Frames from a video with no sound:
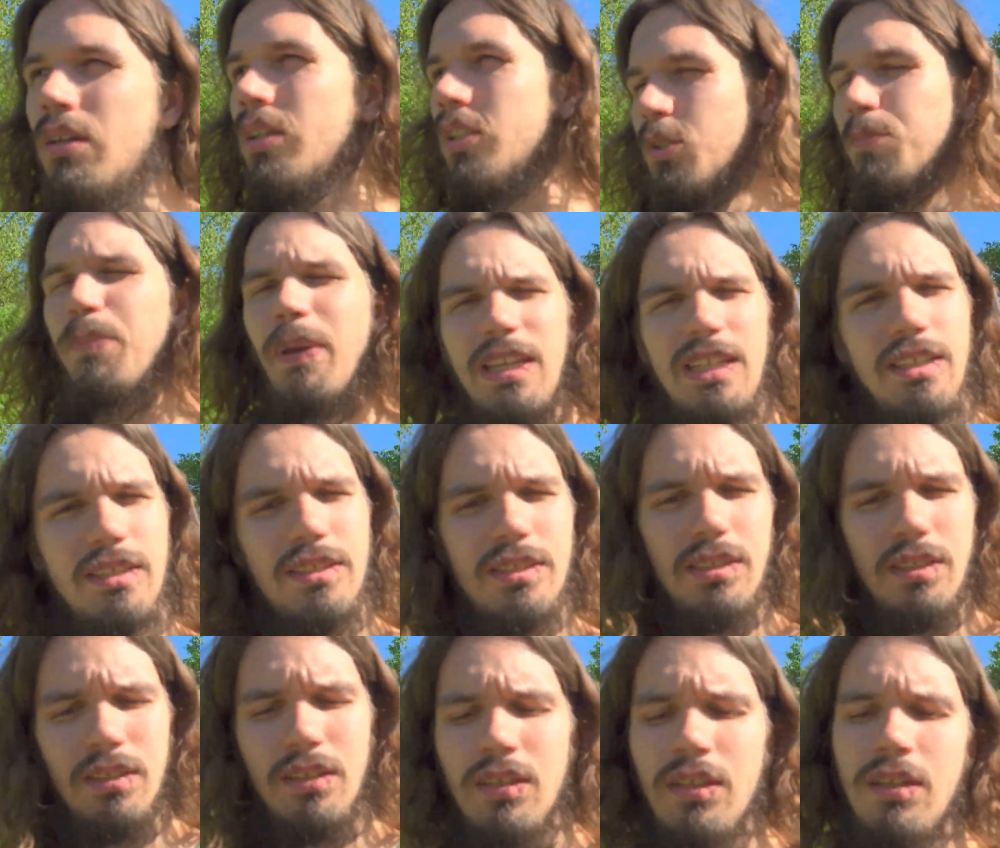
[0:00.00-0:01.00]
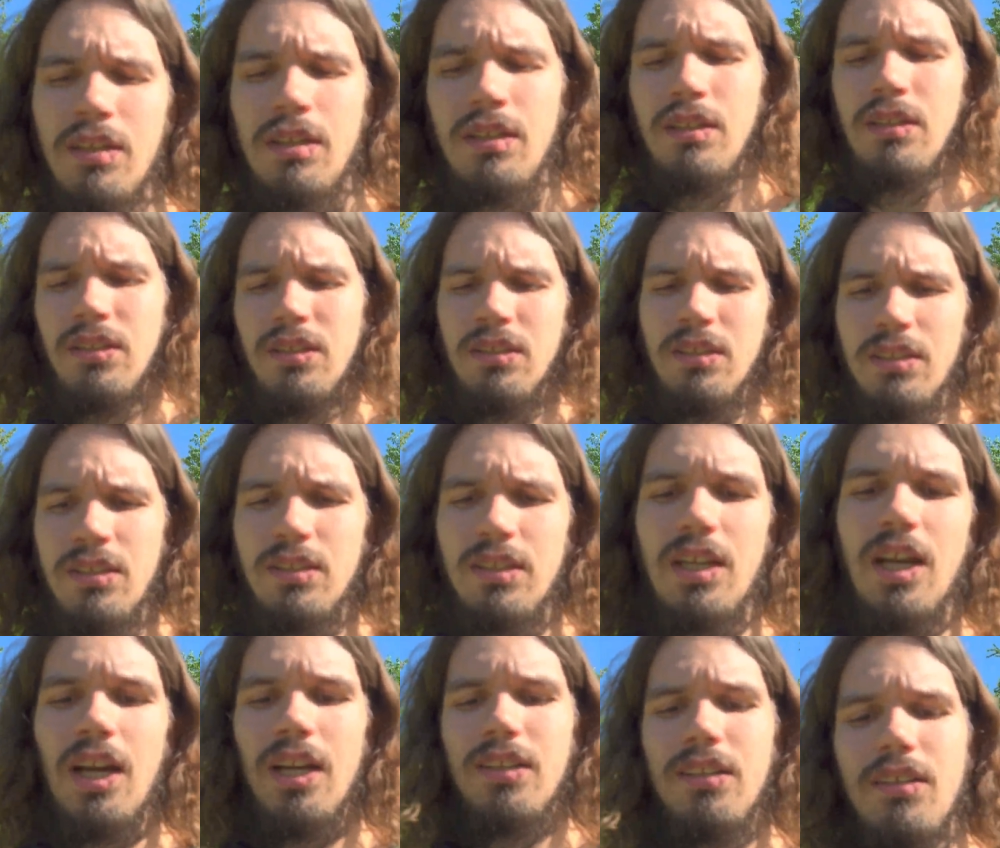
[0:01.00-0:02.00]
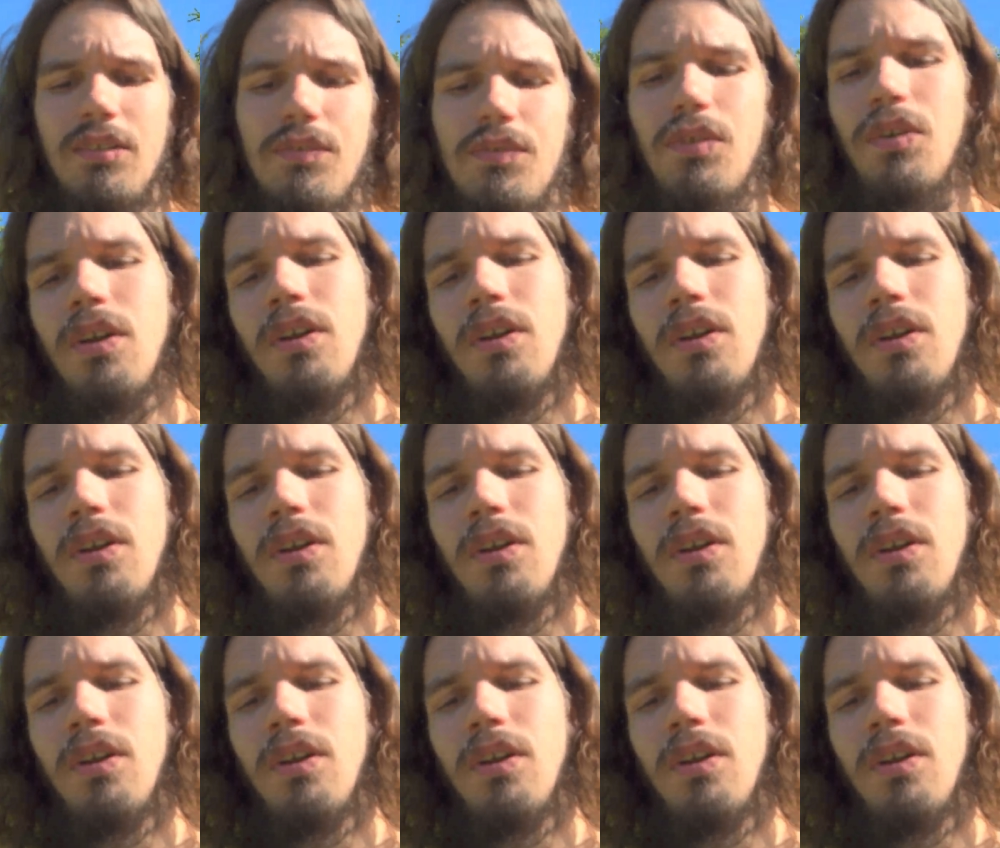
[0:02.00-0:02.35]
space, kind of